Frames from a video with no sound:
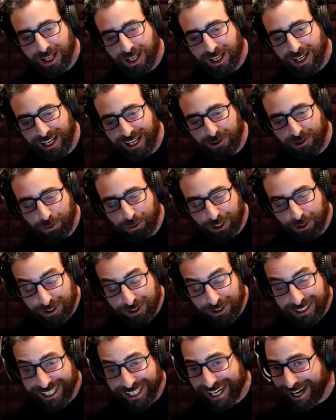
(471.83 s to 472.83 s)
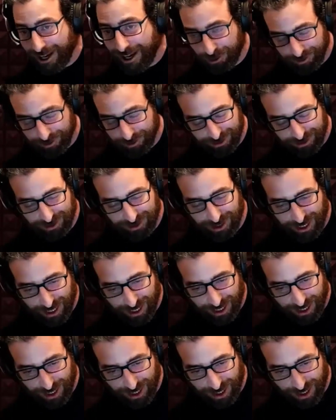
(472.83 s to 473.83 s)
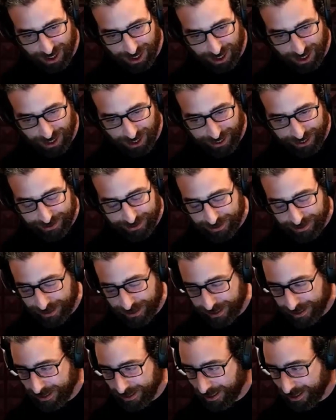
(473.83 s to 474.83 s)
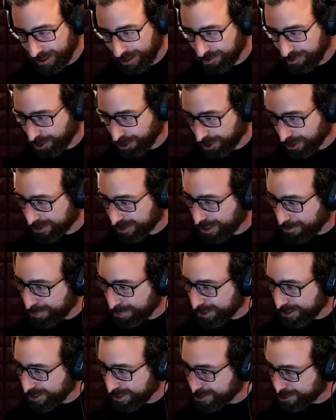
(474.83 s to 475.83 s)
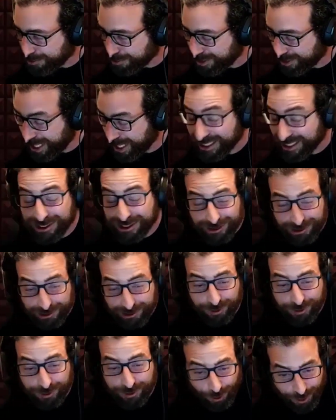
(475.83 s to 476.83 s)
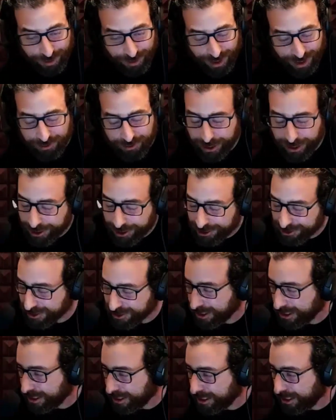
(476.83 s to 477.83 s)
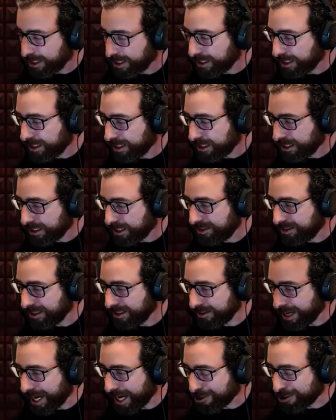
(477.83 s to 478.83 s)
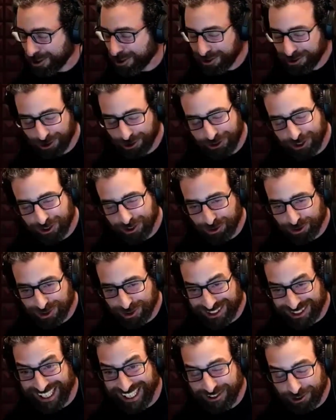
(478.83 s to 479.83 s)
and we couldn't get out of it. And if you look at companies over the last 4 or 5 years, they've actually started to sell their